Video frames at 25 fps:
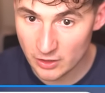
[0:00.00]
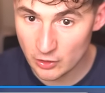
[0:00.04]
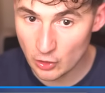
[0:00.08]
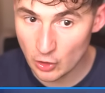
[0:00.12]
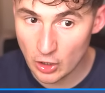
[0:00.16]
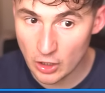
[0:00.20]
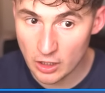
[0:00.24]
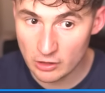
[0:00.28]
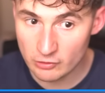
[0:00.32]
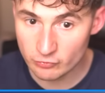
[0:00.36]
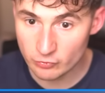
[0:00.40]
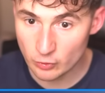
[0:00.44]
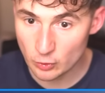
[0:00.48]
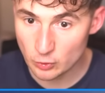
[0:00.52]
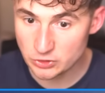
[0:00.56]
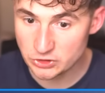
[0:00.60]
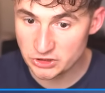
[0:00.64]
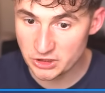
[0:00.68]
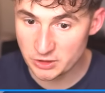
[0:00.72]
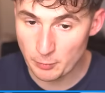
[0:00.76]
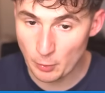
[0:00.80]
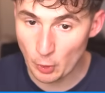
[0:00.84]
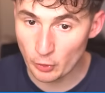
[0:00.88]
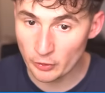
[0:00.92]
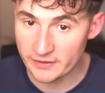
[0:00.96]
an off-road
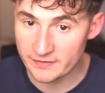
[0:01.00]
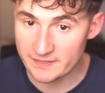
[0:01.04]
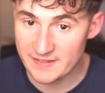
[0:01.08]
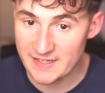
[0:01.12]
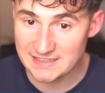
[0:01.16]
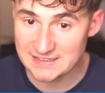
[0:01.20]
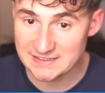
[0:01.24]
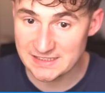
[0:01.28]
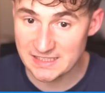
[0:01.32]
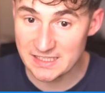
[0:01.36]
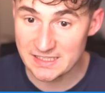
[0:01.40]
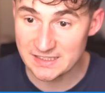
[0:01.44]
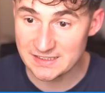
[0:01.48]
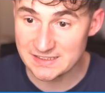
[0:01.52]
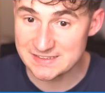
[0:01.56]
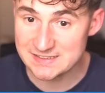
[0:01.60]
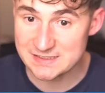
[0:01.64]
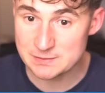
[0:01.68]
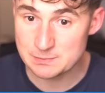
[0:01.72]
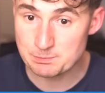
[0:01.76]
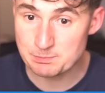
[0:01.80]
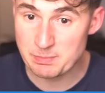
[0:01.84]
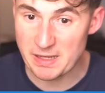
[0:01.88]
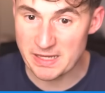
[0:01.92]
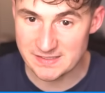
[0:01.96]
Jeep. Okay, that's an
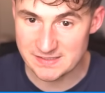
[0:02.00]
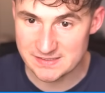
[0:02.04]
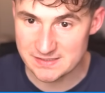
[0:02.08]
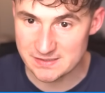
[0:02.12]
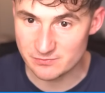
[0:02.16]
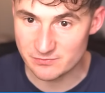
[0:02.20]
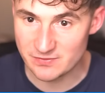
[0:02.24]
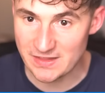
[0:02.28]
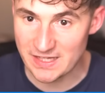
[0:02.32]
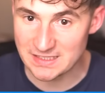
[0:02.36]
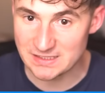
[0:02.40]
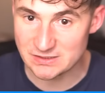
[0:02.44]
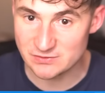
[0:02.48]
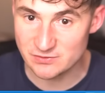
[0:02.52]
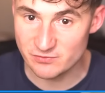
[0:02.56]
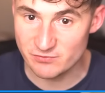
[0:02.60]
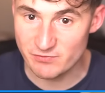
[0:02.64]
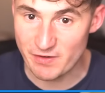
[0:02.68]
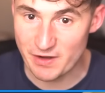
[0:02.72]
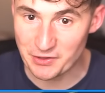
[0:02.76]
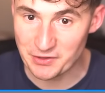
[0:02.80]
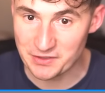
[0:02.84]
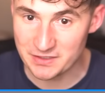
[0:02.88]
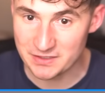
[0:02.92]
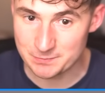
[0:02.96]
expensive. That is
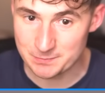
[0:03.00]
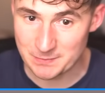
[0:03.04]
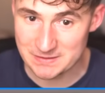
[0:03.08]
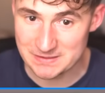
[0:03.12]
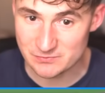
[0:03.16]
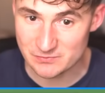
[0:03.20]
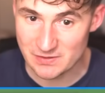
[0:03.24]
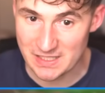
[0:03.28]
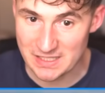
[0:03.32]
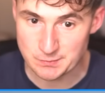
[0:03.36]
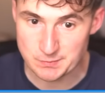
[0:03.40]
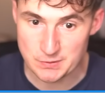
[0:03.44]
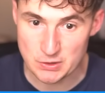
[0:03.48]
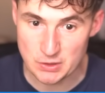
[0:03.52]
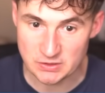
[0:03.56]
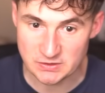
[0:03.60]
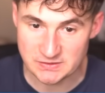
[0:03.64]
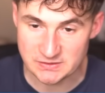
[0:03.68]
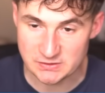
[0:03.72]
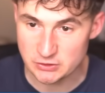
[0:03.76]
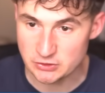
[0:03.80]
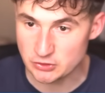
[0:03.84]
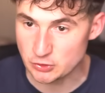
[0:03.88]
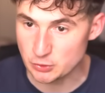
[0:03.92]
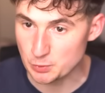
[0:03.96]
very expensive. Last but not
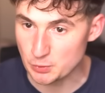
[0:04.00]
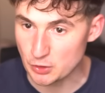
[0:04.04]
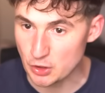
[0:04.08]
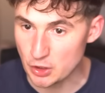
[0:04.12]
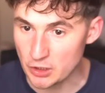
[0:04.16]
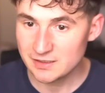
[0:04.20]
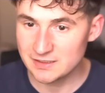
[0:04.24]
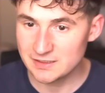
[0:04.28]
least, the supercar.